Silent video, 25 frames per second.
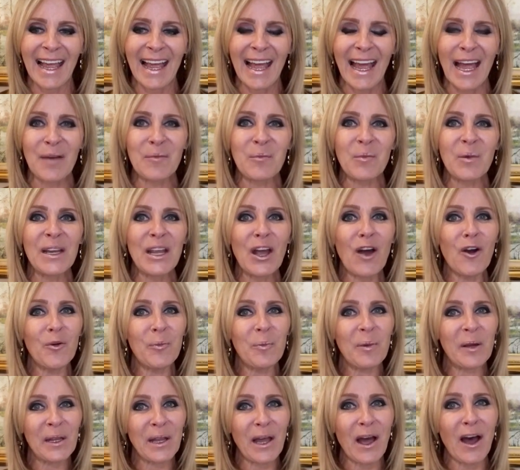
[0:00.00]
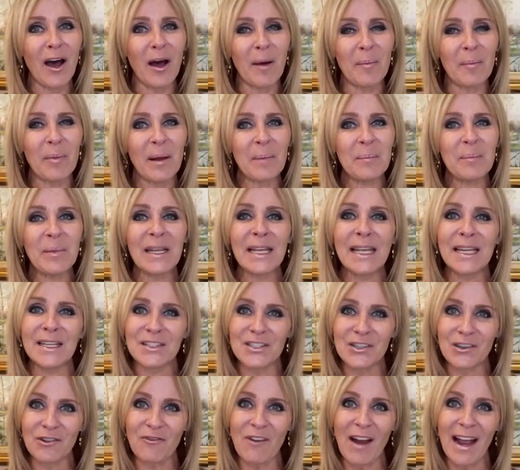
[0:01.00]
And we open up and begin
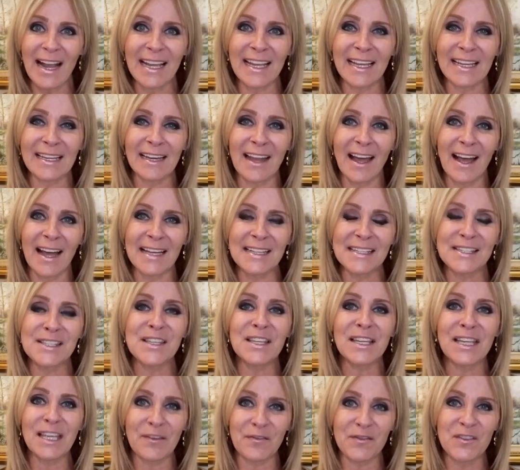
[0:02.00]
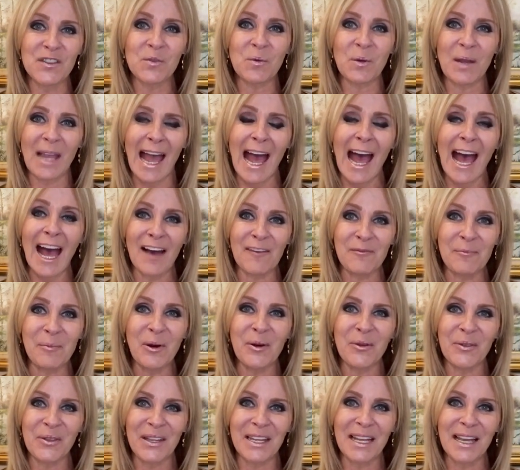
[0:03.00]
to recognize the gifts we have
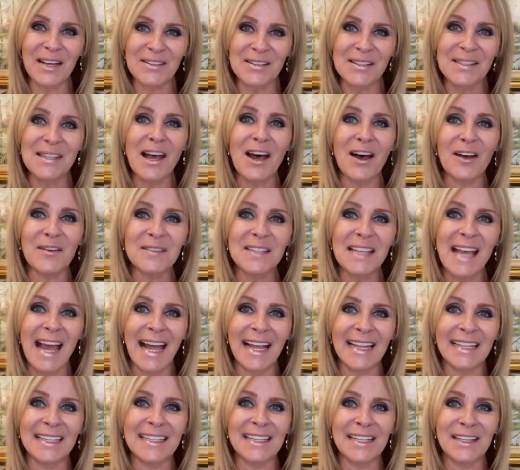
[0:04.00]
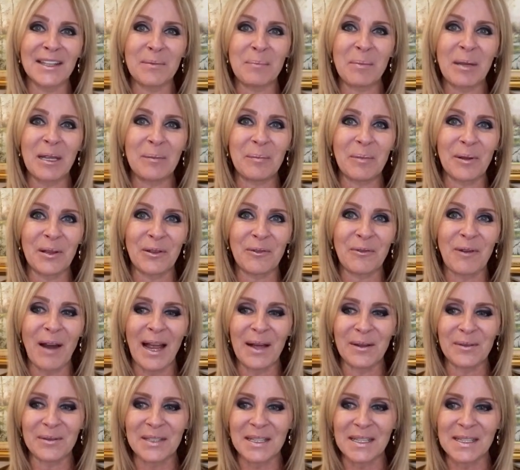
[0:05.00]
both in ourselves and in the people
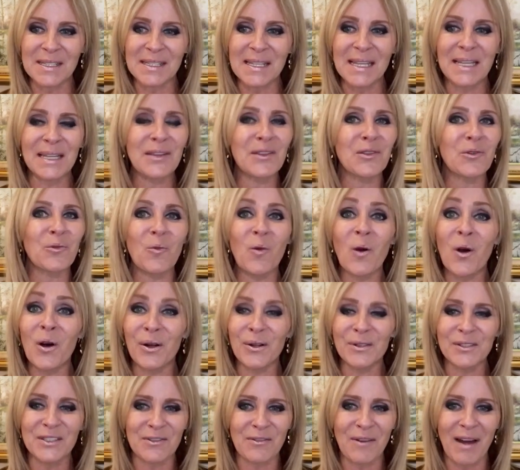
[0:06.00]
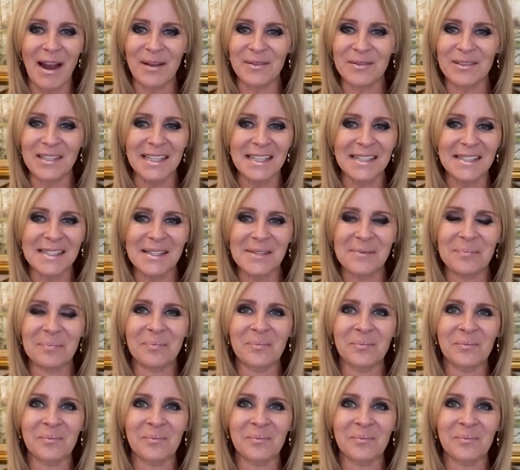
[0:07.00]
around us and in the world around us.